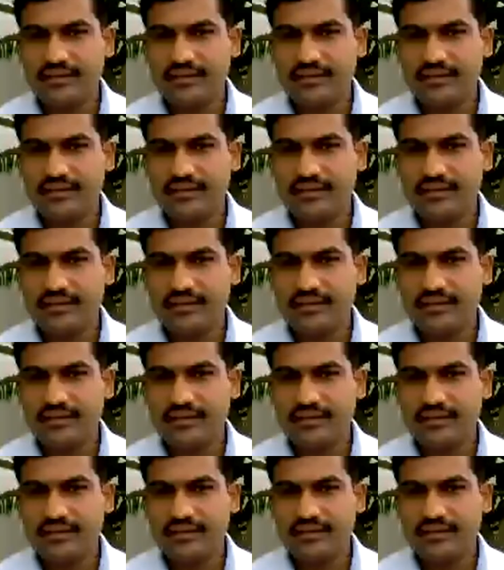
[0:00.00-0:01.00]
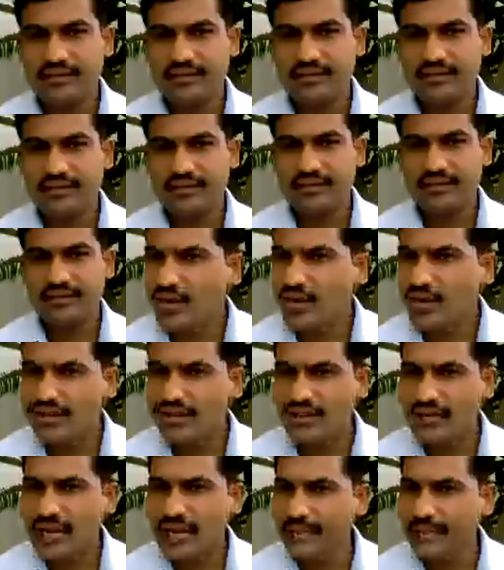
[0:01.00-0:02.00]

nor the